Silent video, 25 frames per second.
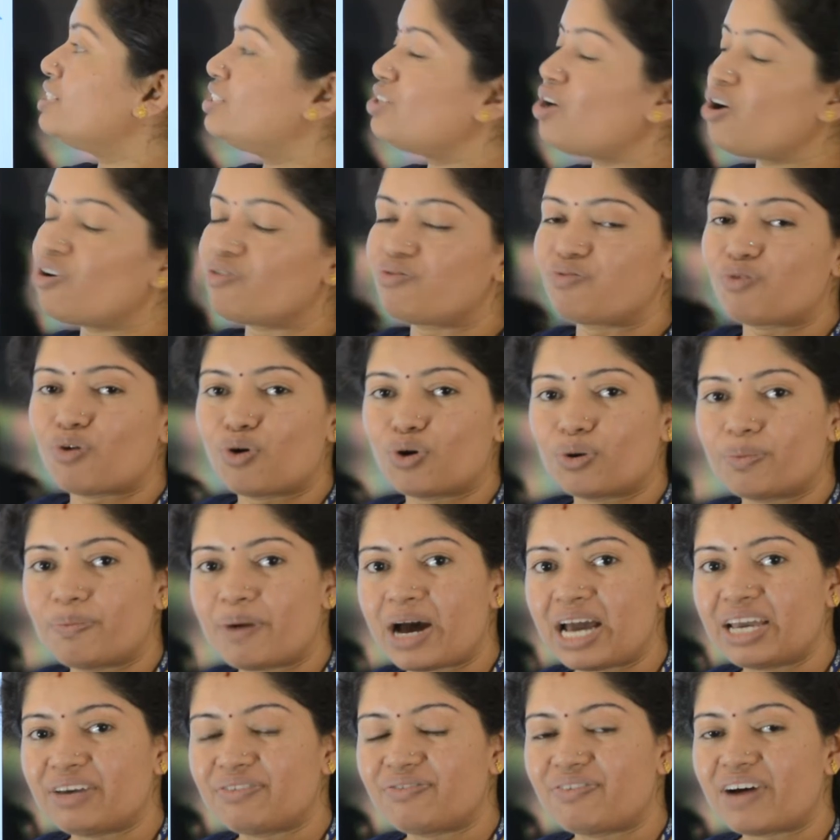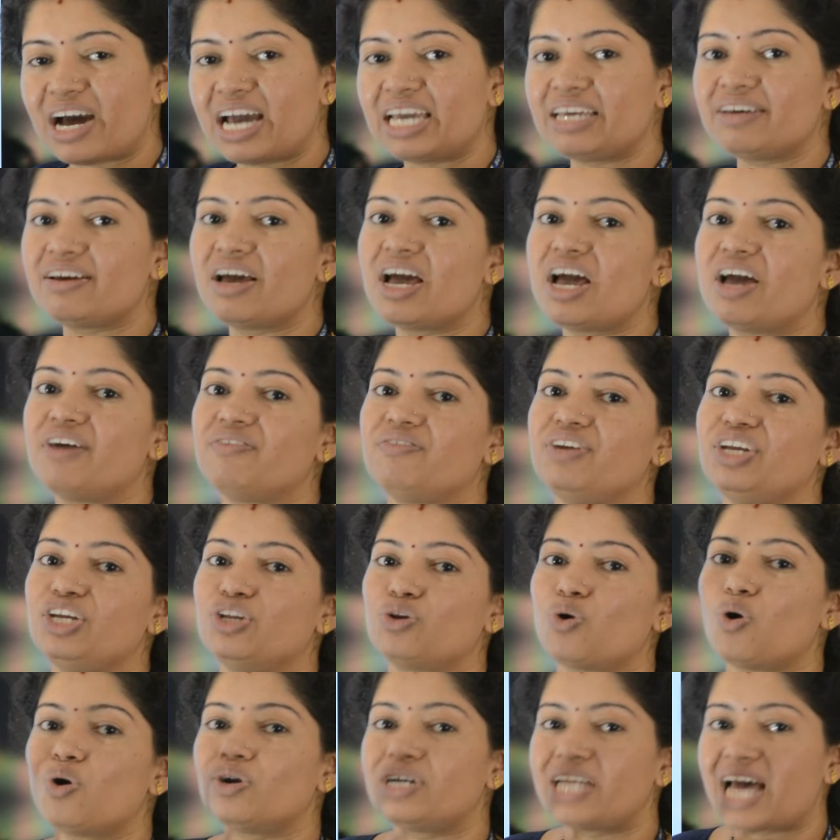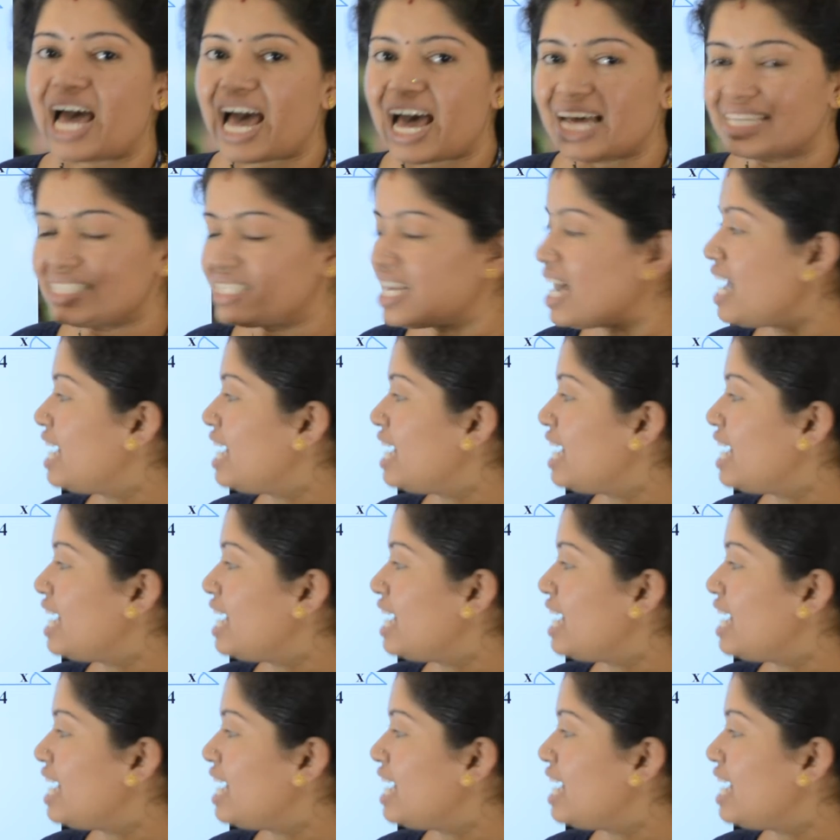of 4 by 5 we wrote as